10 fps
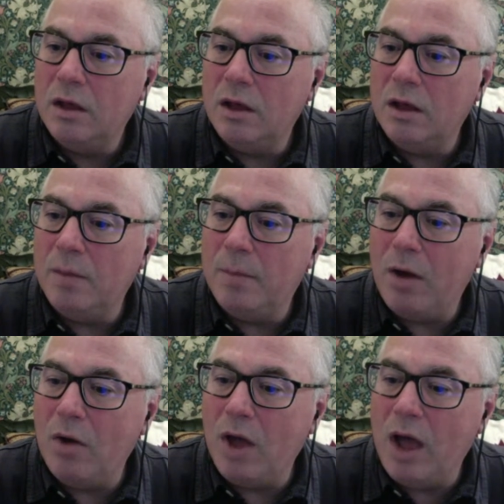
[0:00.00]

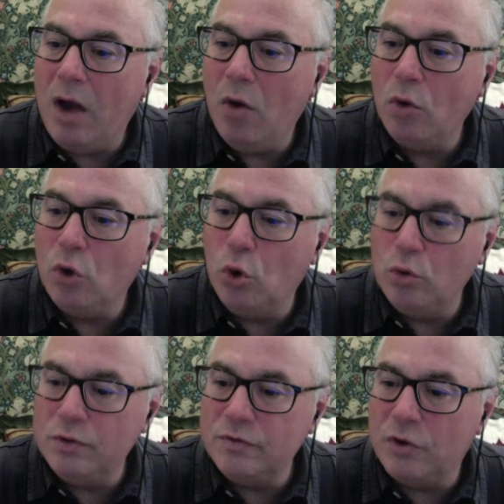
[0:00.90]
about how
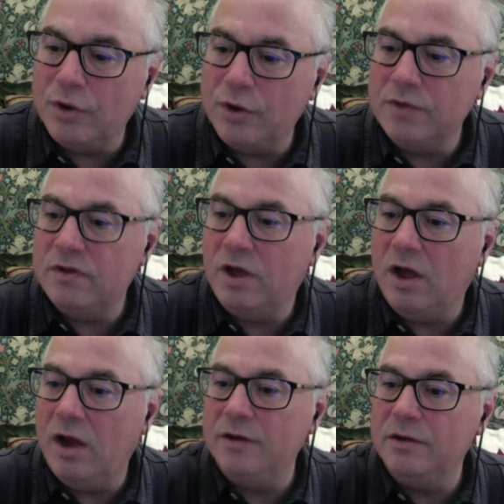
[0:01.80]
gold is going into
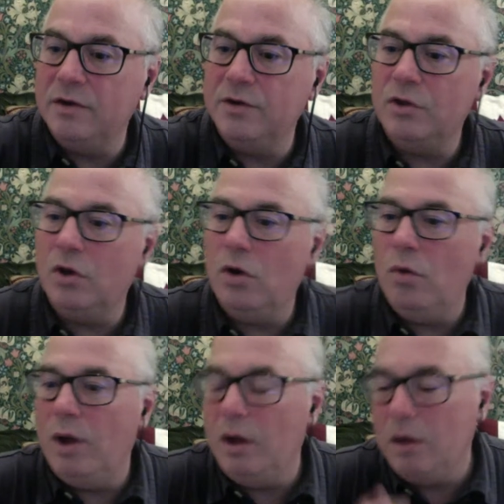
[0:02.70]
hiding. There you go,
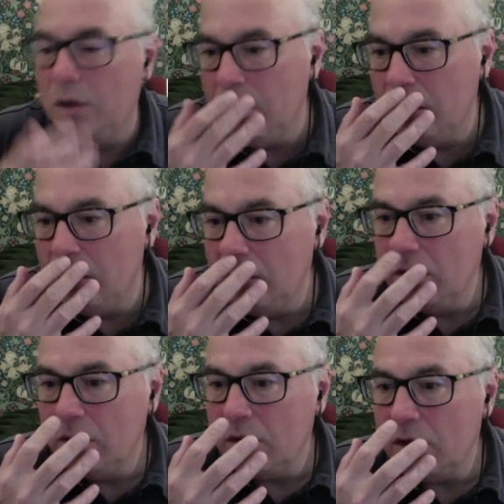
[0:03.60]
uh,
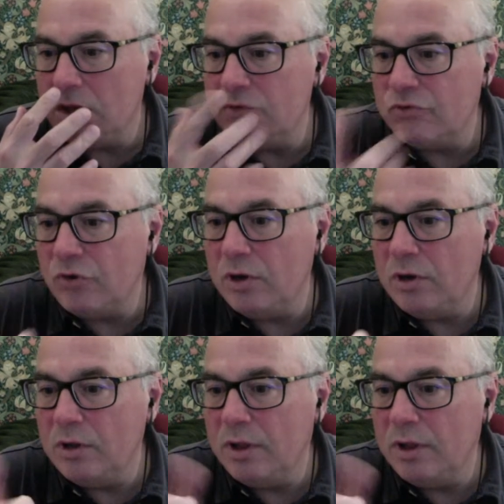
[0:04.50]
uh, John.